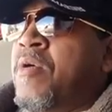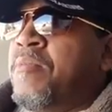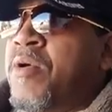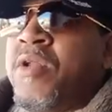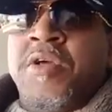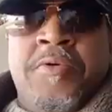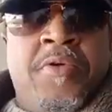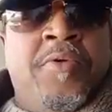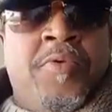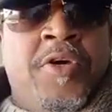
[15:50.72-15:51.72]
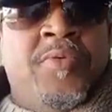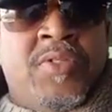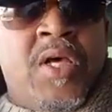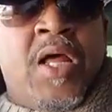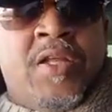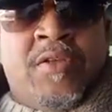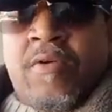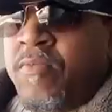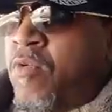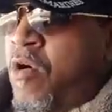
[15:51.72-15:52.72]
But it was solid
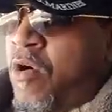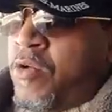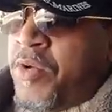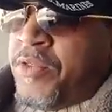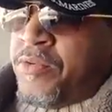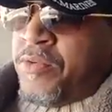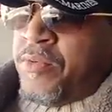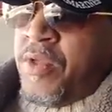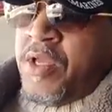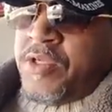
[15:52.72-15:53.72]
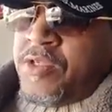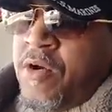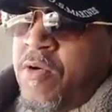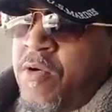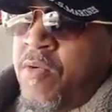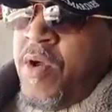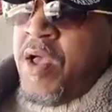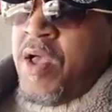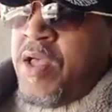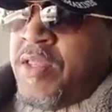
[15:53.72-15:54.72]
though, all the way through. So
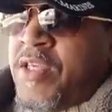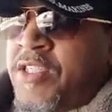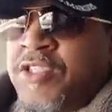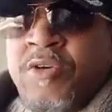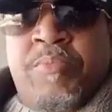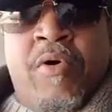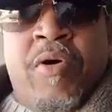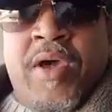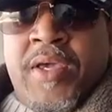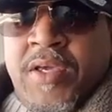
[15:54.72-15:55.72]
this is your boy.